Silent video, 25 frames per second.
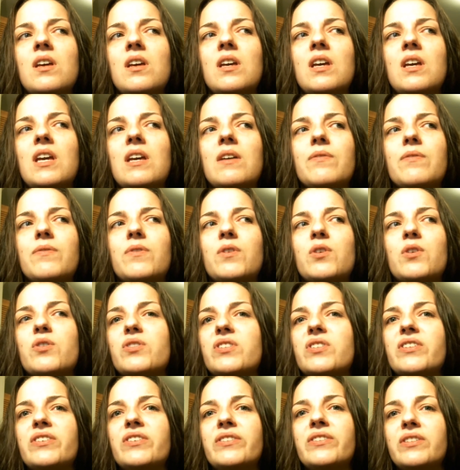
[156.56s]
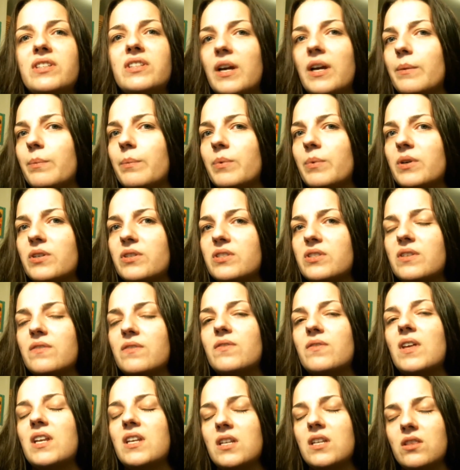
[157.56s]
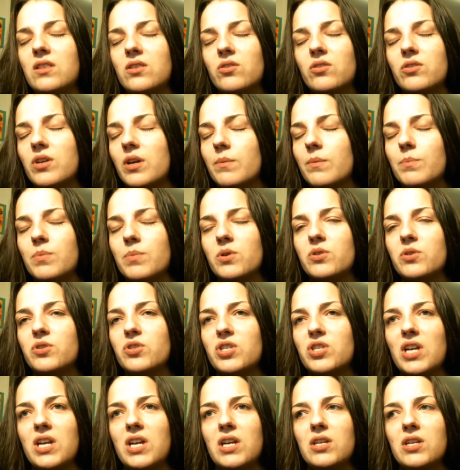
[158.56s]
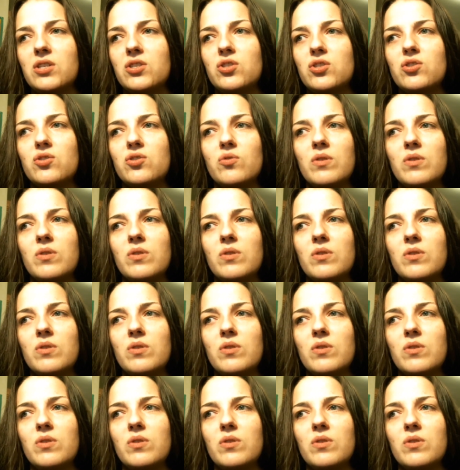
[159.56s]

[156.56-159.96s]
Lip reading: if they're still in diapers, if they need their diapers changed,